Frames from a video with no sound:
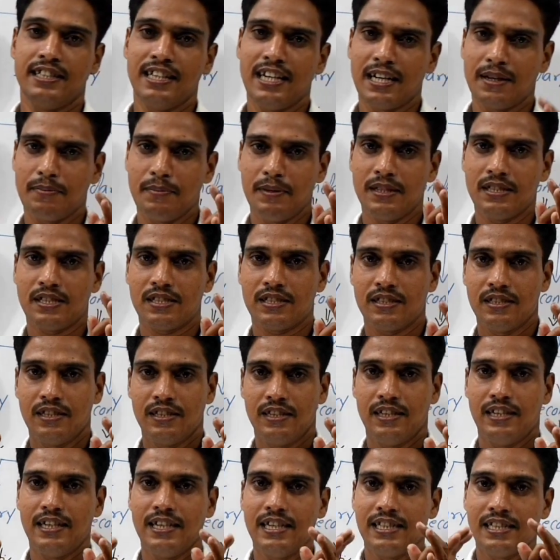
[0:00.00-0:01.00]
That means
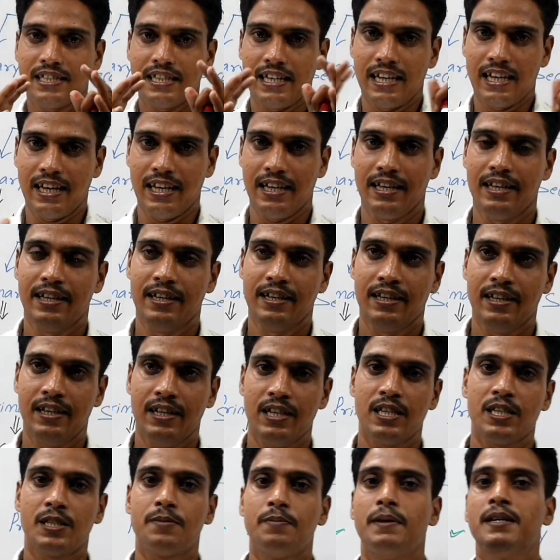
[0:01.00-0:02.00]
it is
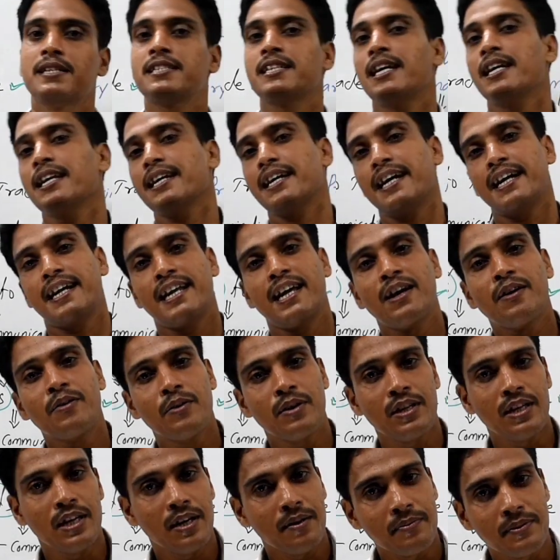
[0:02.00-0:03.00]
a special
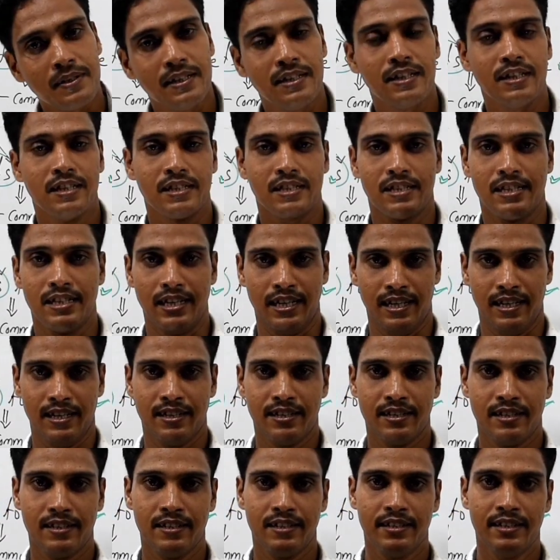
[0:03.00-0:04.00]
category of
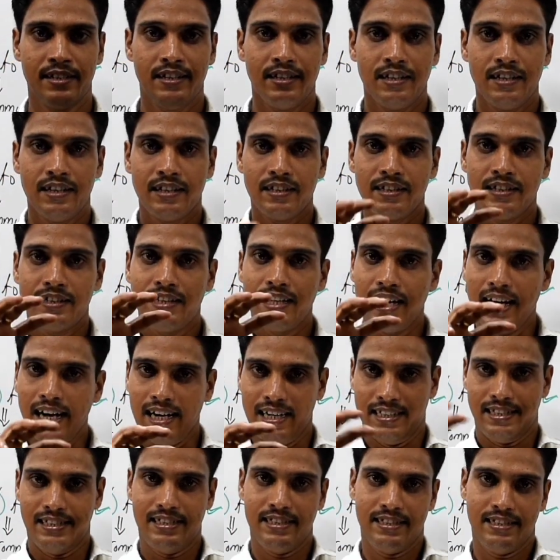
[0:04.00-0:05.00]
industry
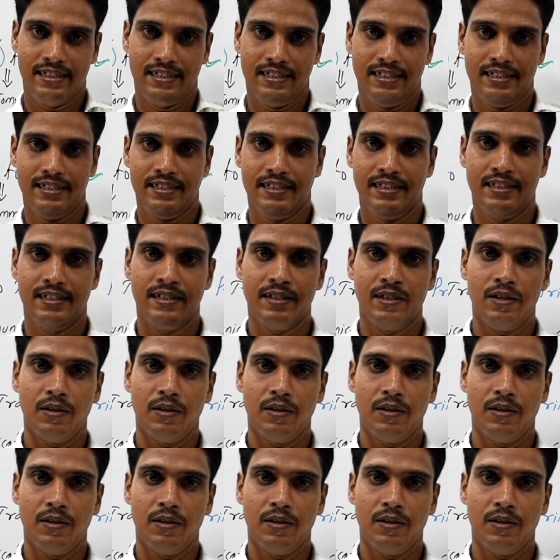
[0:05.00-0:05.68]
that